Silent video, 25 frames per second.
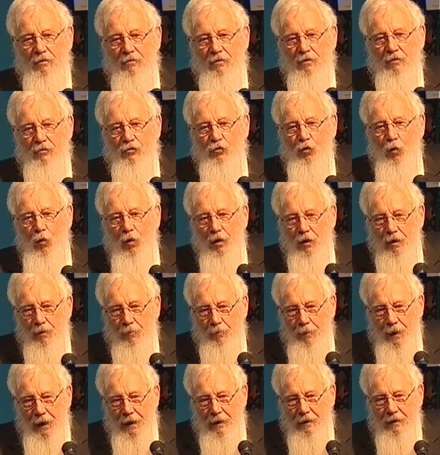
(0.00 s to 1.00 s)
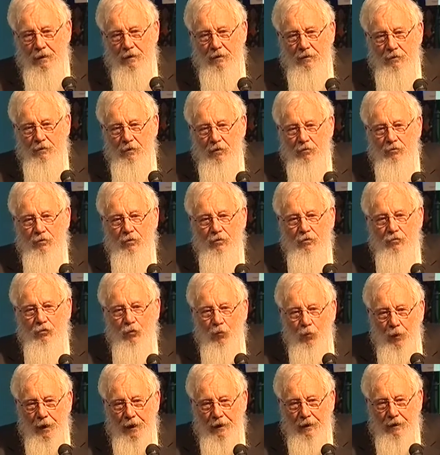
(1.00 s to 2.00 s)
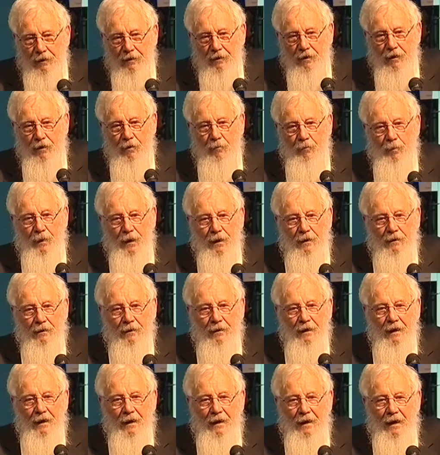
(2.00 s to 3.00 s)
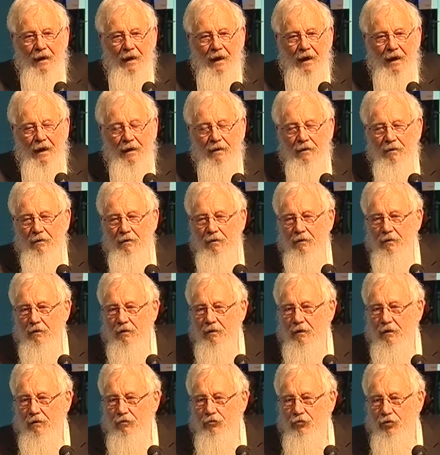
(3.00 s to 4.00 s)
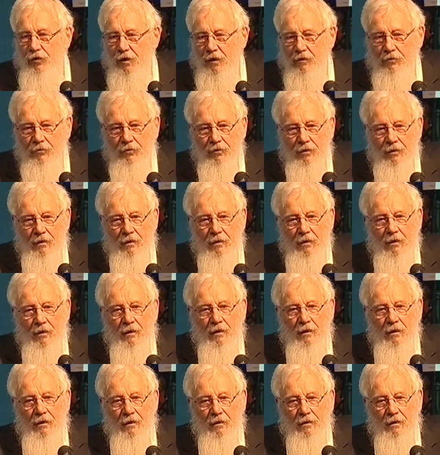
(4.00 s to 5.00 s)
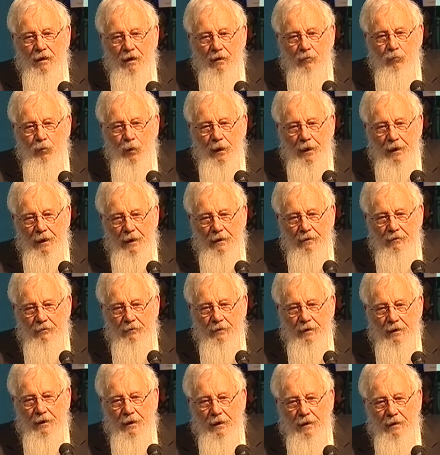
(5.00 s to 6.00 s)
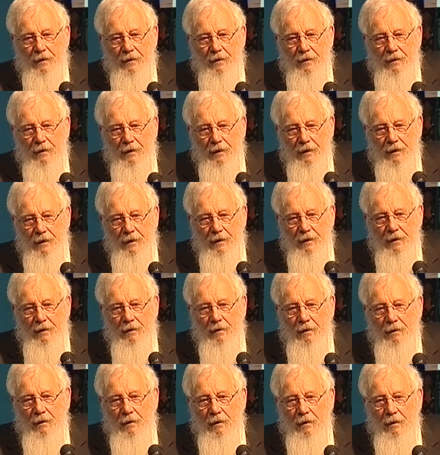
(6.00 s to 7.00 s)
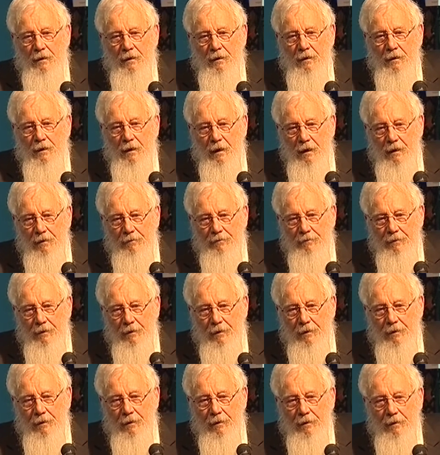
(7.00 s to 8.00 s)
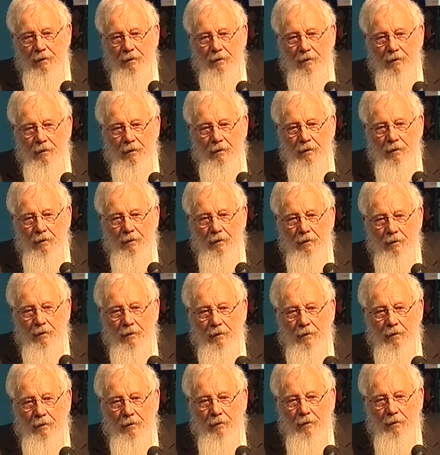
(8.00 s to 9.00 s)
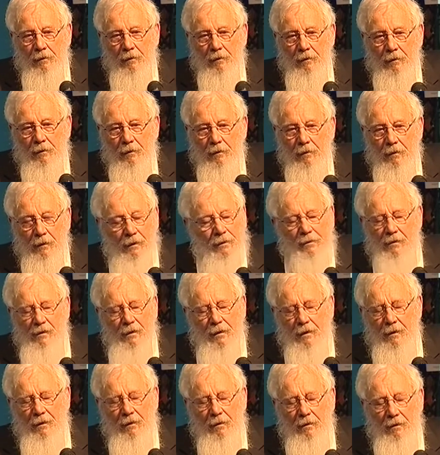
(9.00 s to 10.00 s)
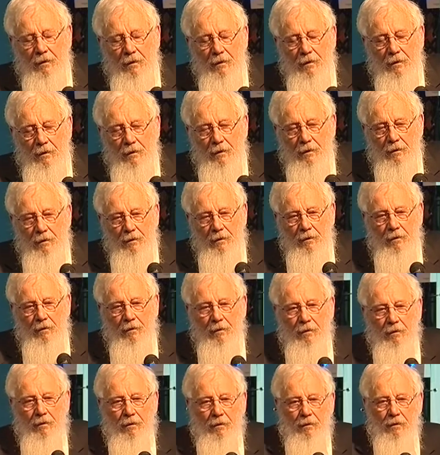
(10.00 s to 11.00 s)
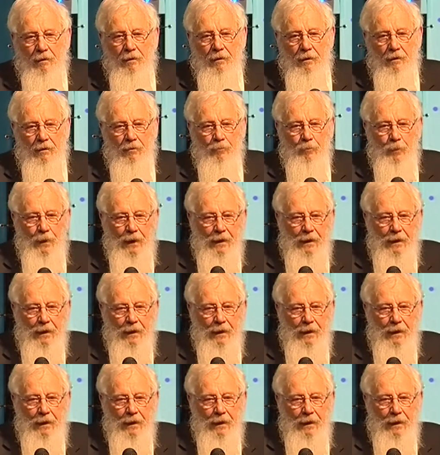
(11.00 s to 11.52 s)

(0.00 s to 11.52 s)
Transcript: doesn't talk about it and doesn't do anything about it. And the children that were educated in Gaza, in the